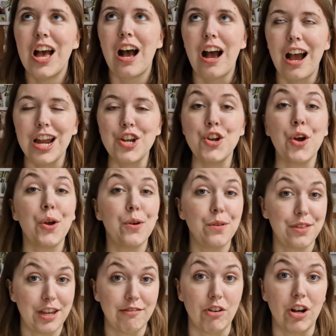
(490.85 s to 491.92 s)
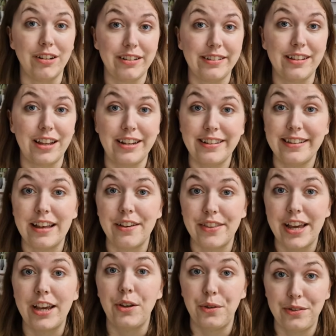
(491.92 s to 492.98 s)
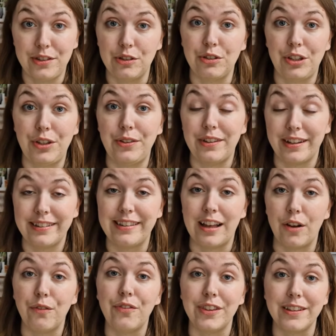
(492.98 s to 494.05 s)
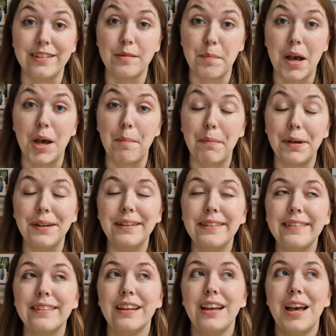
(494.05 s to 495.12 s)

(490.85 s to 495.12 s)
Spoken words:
I know there are designers out there who still use Excel for this purpose,